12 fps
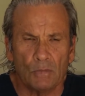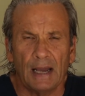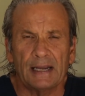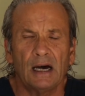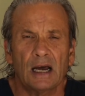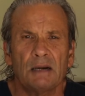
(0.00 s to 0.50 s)

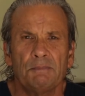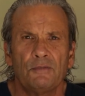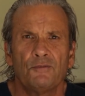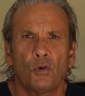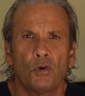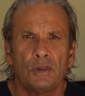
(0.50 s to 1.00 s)
I got up at
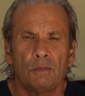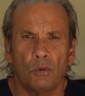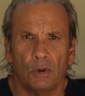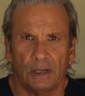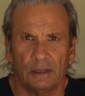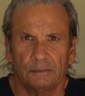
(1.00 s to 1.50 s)
4 in the
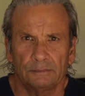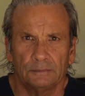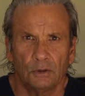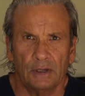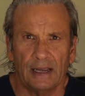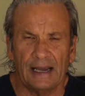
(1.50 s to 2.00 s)
morning.
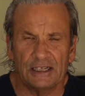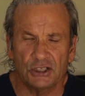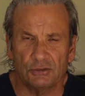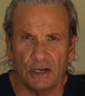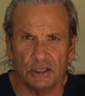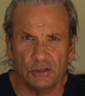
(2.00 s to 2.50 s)
Okay, I
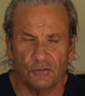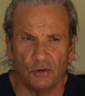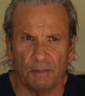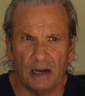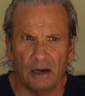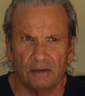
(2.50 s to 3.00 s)
stretched for
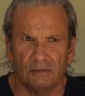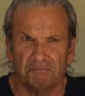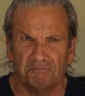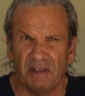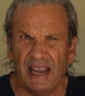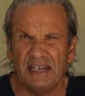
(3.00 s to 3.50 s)
about
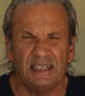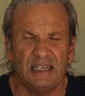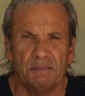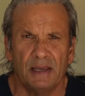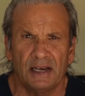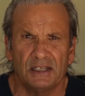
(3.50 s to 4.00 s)
20
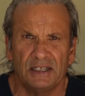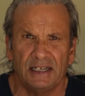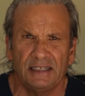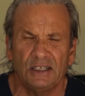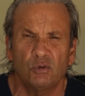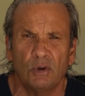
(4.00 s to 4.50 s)

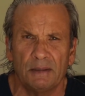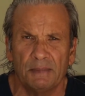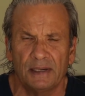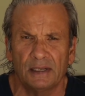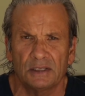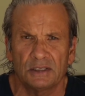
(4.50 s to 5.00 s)

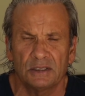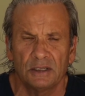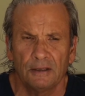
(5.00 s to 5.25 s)
minutes.